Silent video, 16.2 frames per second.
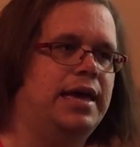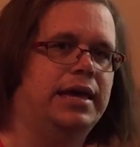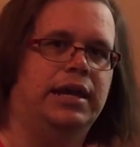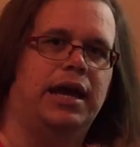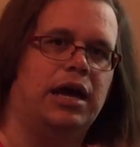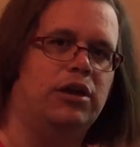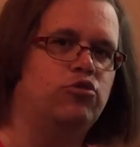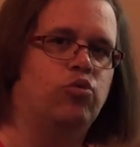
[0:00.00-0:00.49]
it
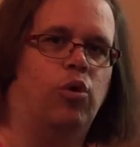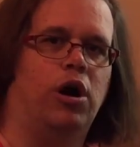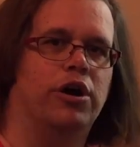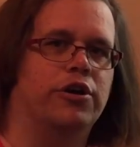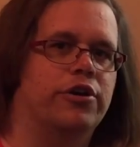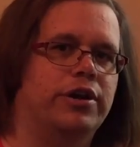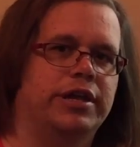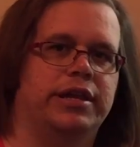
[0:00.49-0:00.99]
had gotten
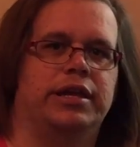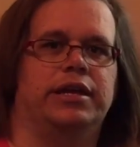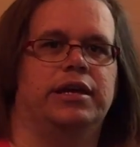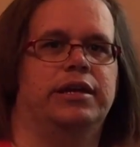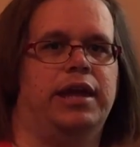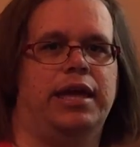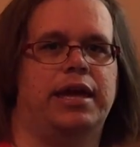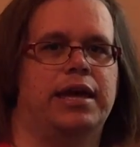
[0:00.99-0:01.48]
water in
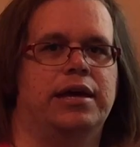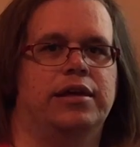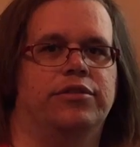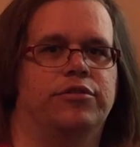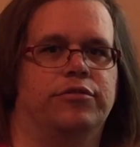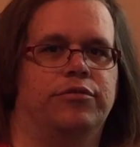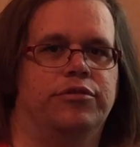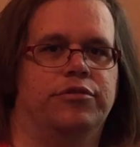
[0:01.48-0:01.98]
it
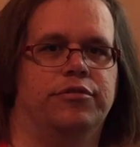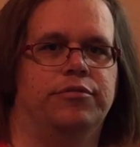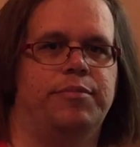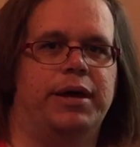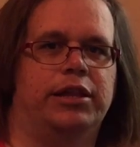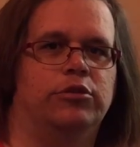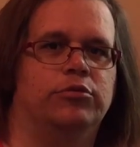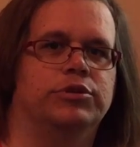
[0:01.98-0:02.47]
and the
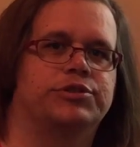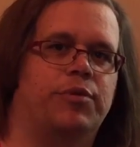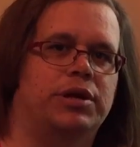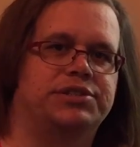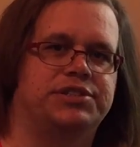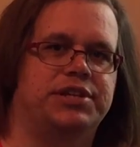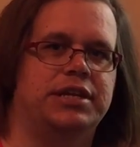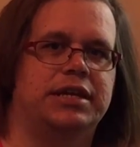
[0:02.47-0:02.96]
metal was
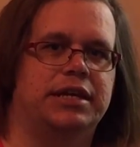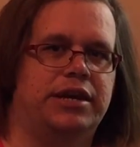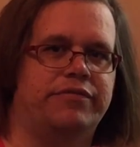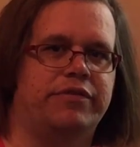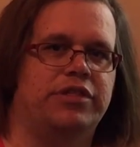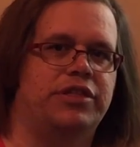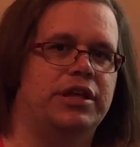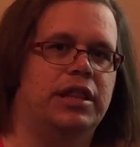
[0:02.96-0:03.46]
rusting and
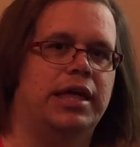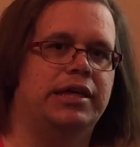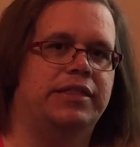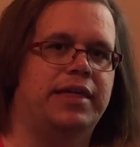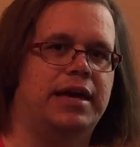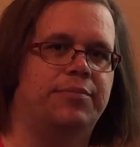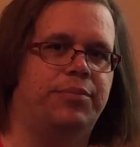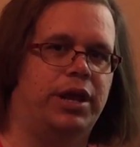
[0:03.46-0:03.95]
everything like
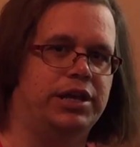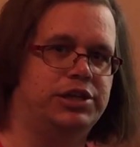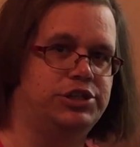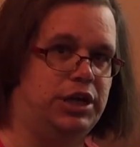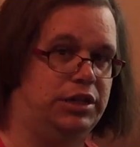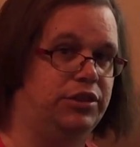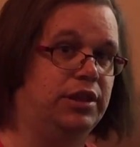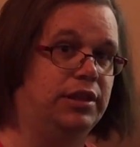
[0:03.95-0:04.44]
that. But I
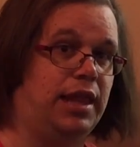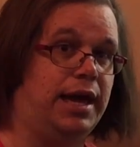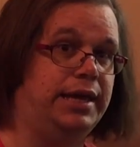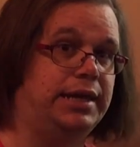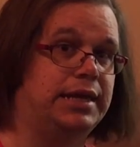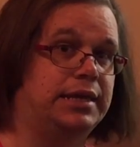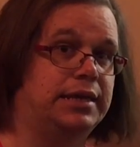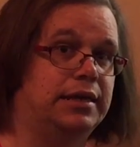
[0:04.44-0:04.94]
checked the
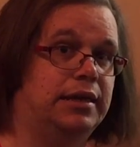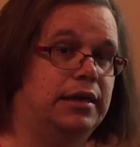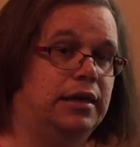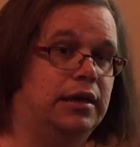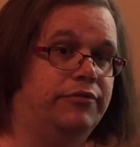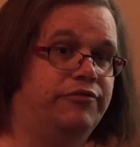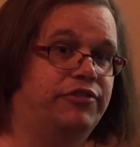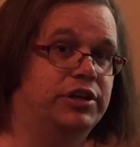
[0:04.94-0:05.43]
lighting
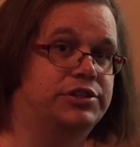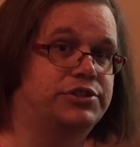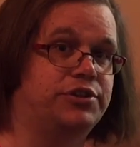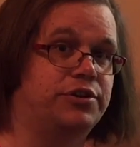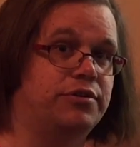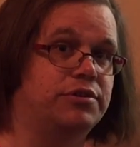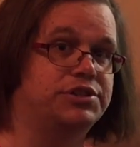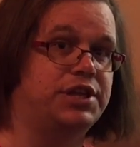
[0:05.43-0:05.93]

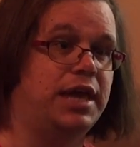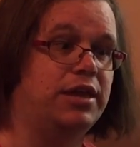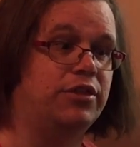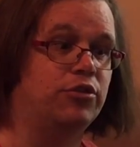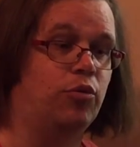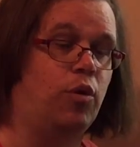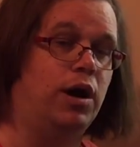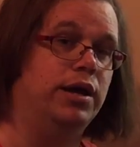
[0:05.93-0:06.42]
fixtures
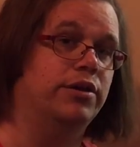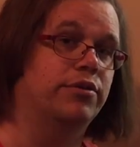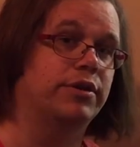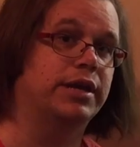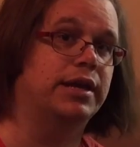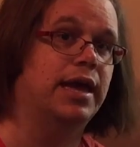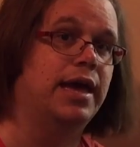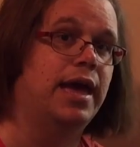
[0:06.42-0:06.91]
and the
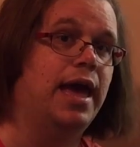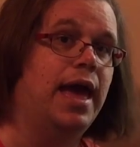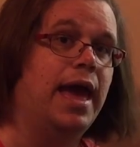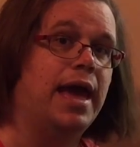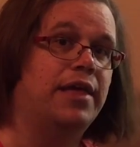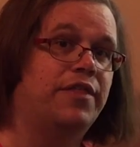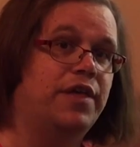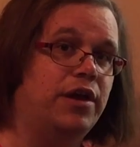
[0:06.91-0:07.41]
wiring,
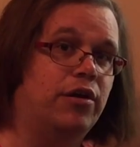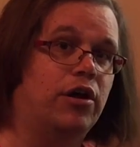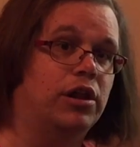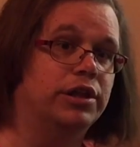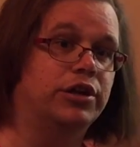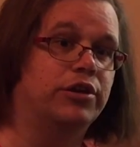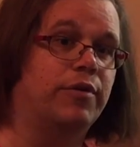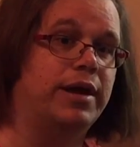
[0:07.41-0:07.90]
and they're
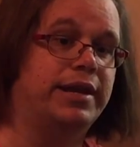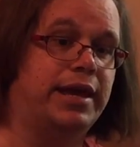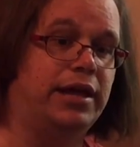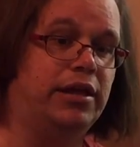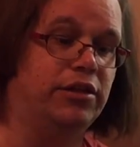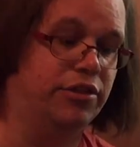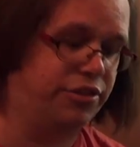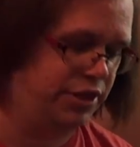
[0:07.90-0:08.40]
all in great
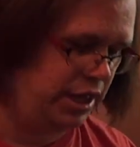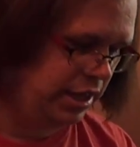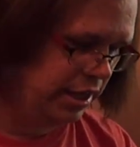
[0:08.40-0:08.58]
health.